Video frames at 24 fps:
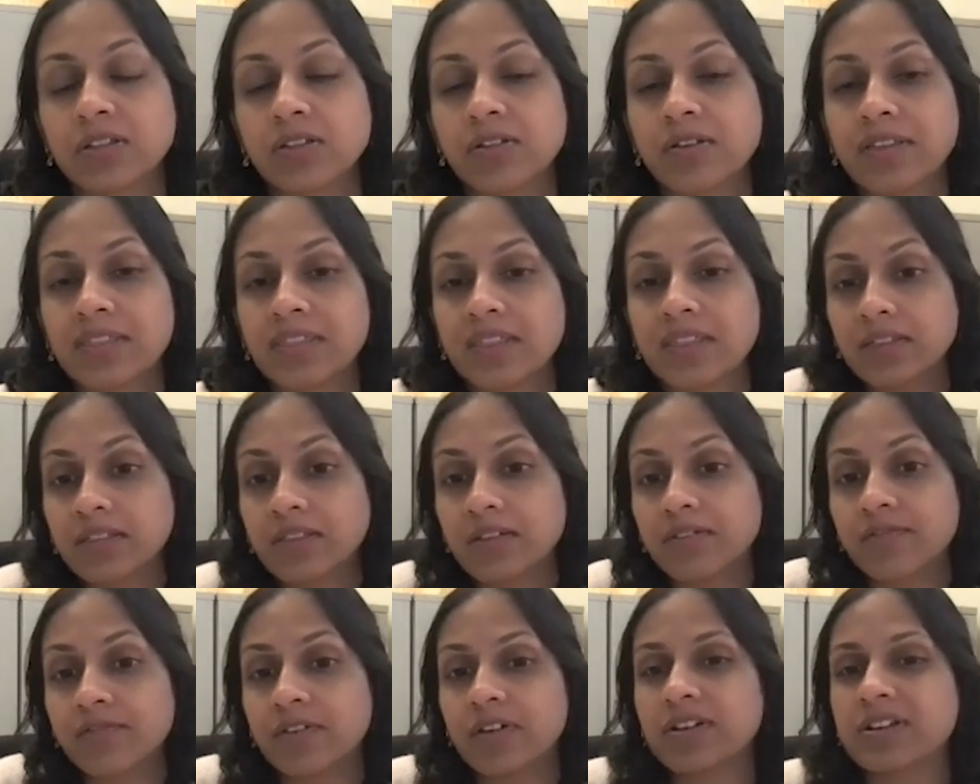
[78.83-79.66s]
So I think
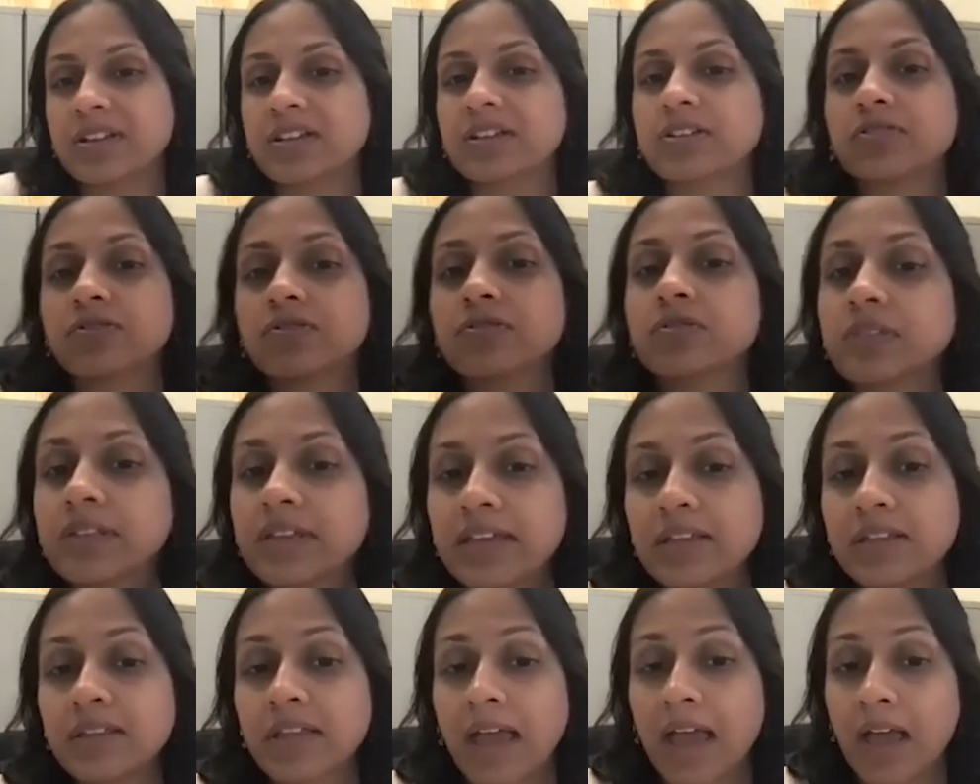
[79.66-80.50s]
the verdict really
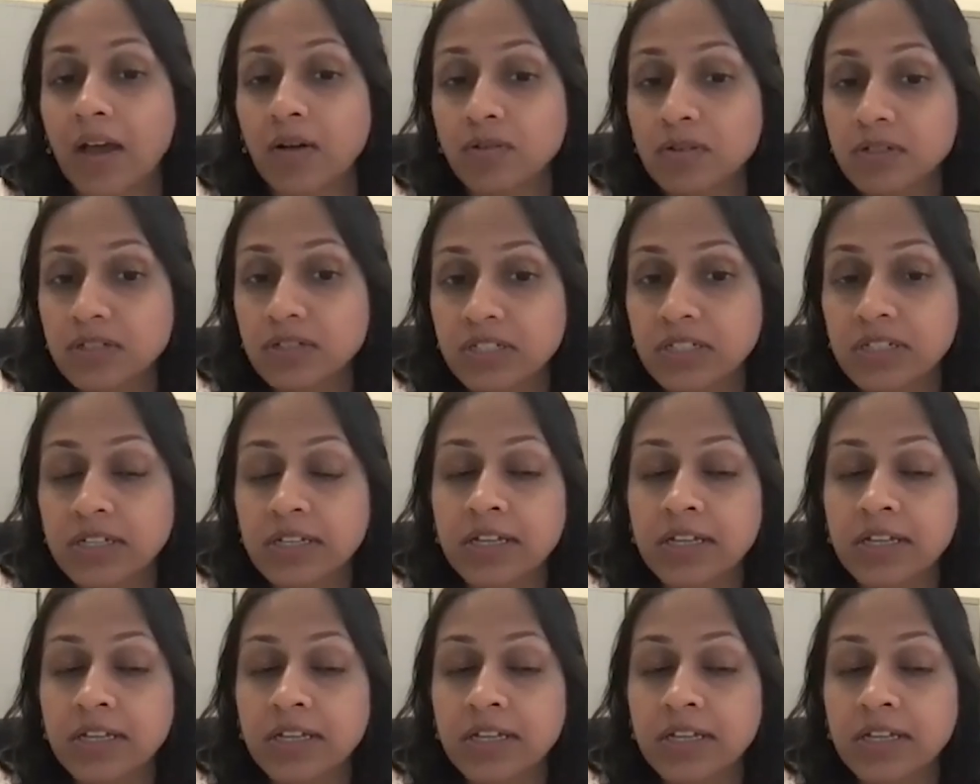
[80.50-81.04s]
is out